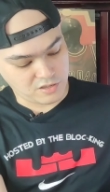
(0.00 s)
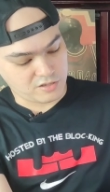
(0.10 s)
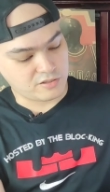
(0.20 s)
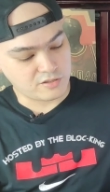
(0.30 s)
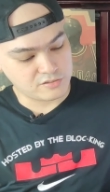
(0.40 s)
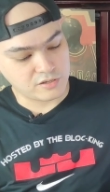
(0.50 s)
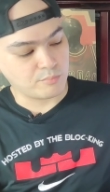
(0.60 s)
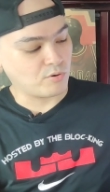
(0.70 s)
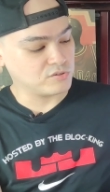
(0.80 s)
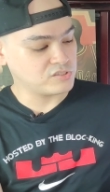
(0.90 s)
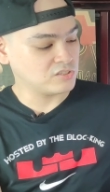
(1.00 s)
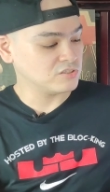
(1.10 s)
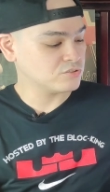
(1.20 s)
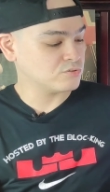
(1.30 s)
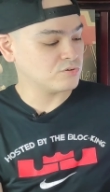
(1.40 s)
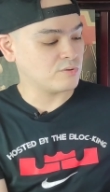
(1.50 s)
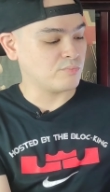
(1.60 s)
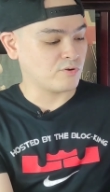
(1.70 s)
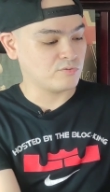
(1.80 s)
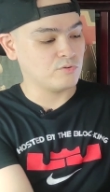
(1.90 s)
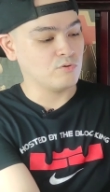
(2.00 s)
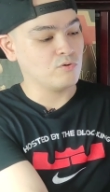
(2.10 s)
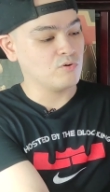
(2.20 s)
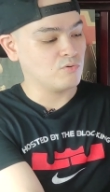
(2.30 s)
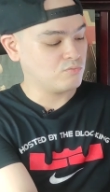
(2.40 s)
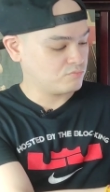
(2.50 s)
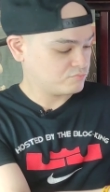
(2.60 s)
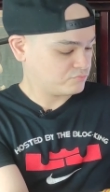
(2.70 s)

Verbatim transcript: Yan. LeBron signature, LeBron logo.